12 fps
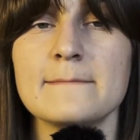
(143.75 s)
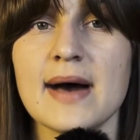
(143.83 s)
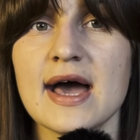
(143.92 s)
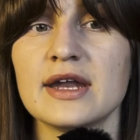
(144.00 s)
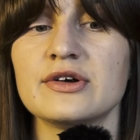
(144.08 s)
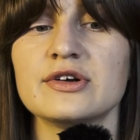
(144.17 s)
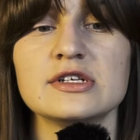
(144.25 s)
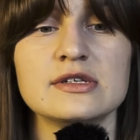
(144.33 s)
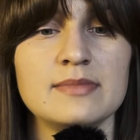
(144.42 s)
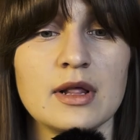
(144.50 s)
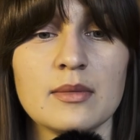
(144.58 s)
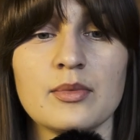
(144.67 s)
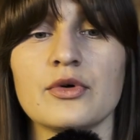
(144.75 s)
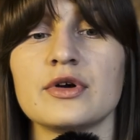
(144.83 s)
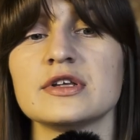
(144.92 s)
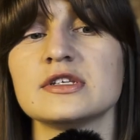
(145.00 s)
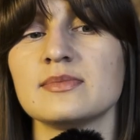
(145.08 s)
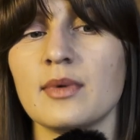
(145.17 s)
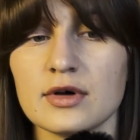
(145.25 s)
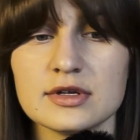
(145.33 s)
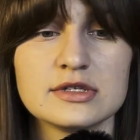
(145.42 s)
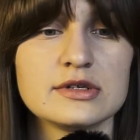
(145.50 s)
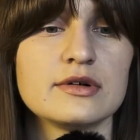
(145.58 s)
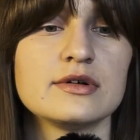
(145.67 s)
banners, billboards,
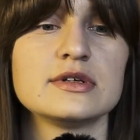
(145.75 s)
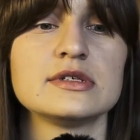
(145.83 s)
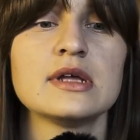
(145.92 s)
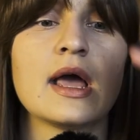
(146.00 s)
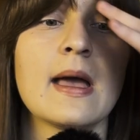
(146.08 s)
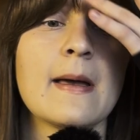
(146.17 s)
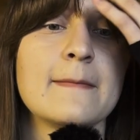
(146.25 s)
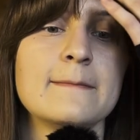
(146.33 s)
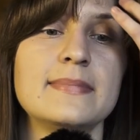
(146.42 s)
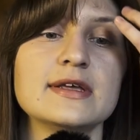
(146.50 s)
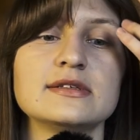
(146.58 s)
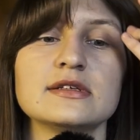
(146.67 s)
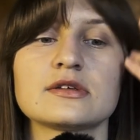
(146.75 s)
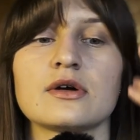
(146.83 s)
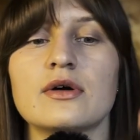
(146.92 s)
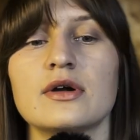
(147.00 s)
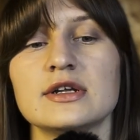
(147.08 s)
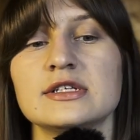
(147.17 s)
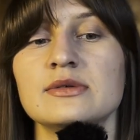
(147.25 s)
posters, business cards,